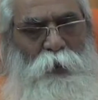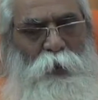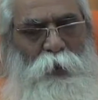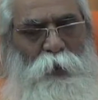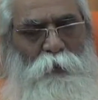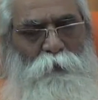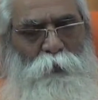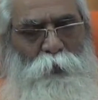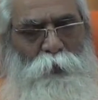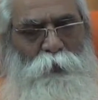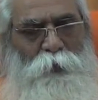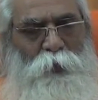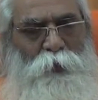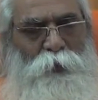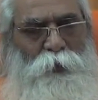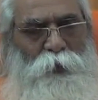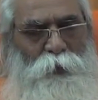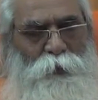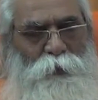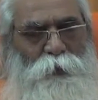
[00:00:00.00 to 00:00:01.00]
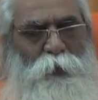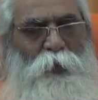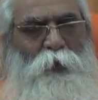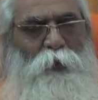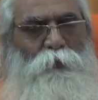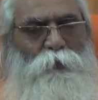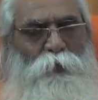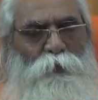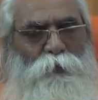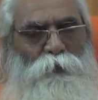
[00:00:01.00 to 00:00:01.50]
and be the teacher
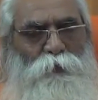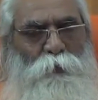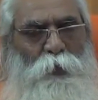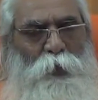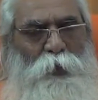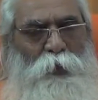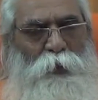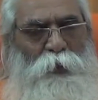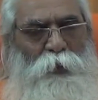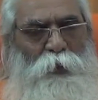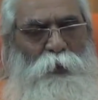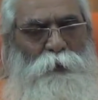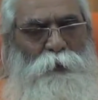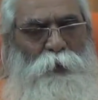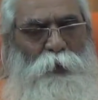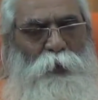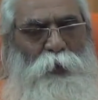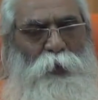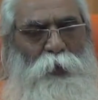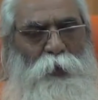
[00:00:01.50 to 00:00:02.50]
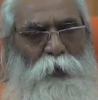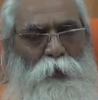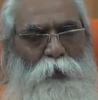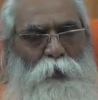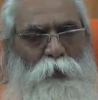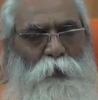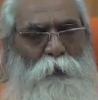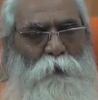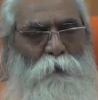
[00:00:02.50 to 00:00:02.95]
of this meditation and